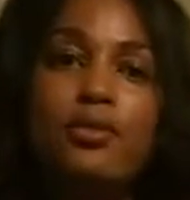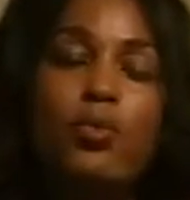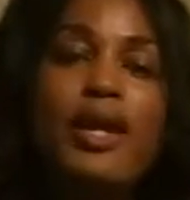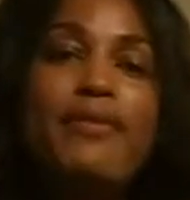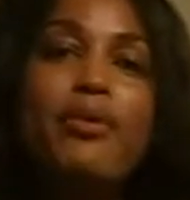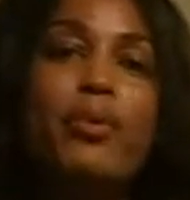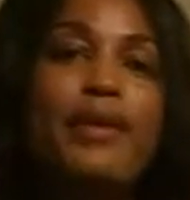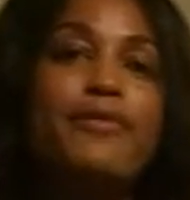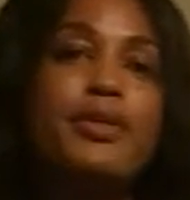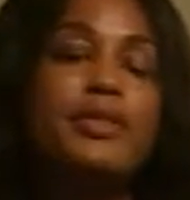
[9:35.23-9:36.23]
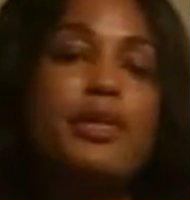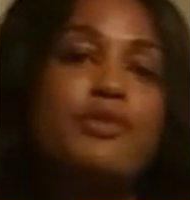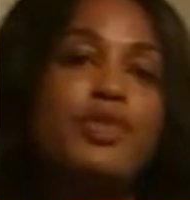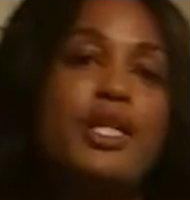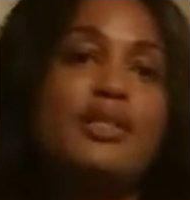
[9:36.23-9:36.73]
We have a reference
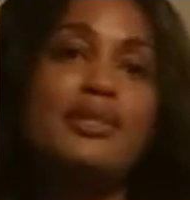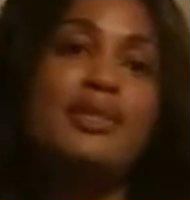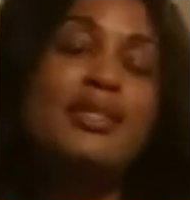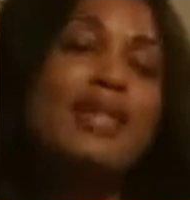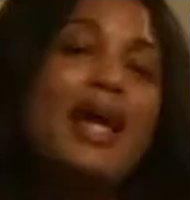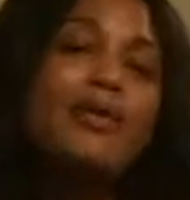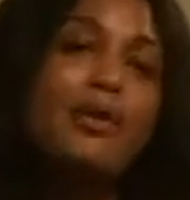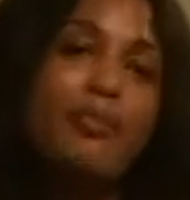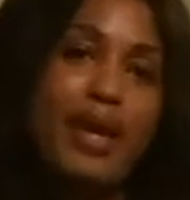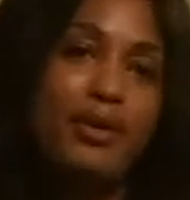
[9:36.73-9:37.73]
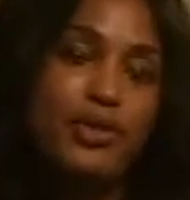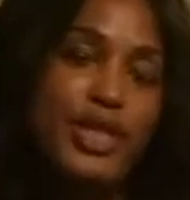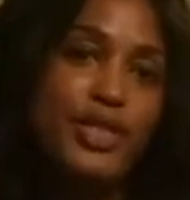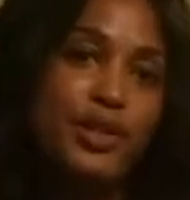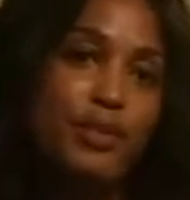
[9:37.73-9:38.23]
of Jesus. He's out and about
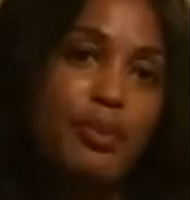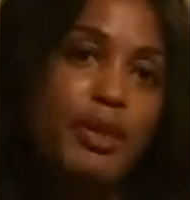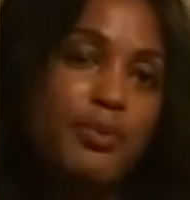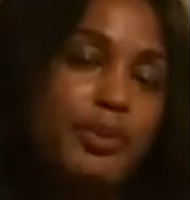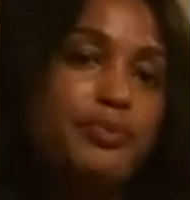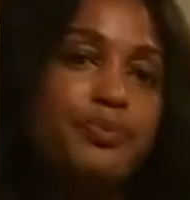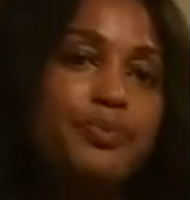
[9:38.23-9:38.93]
teaching the people.